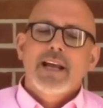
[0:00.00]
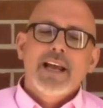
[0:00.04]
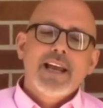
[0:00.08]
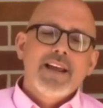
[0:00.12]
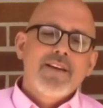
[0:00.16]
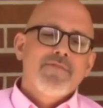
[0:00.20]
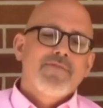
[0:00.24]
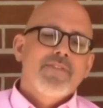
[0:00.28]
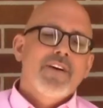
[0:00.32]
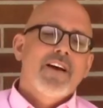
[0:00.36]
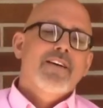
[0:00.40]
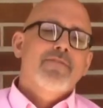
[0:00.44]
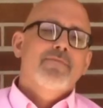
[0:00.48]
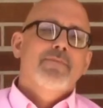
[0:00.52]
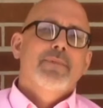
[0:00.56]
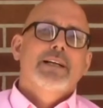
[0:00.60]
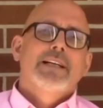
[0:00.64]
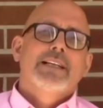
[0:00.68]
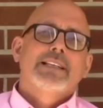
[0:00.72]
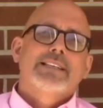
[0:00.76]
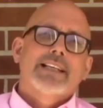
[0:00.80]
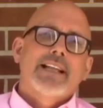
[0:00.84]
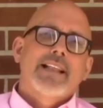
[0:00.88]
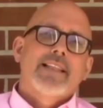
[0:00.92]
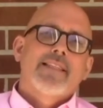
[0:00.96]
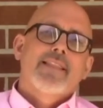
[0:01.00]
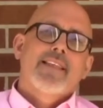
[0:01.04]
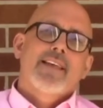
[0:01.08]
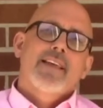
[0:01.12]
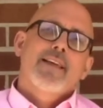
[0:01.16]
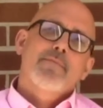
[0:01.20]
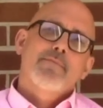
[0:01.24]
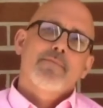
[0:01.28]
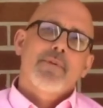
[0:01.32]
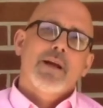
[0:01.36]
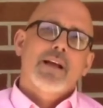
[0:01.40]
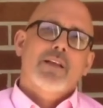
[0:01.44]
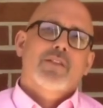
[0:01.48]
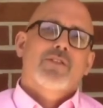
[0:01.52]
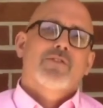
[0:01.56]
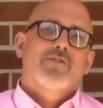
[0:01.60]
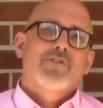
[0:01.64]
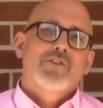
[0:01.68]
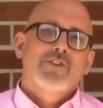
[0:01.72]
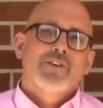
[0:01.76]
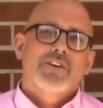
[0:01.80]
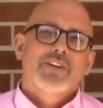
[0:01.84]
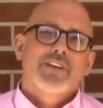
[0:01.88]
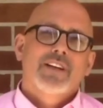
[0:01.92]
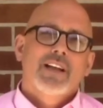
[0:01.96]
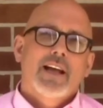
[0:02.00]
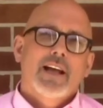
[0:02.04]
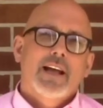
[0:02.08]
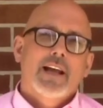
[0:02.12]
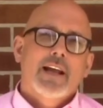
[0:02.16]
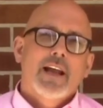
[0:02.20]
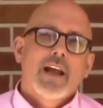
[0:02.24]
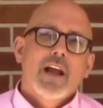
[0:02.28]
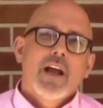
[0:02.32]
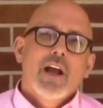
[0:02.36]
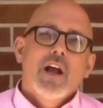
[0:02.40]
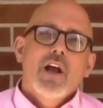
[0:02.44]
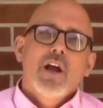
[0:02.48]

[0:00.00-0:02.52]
Take 5 minutes and think back through your day.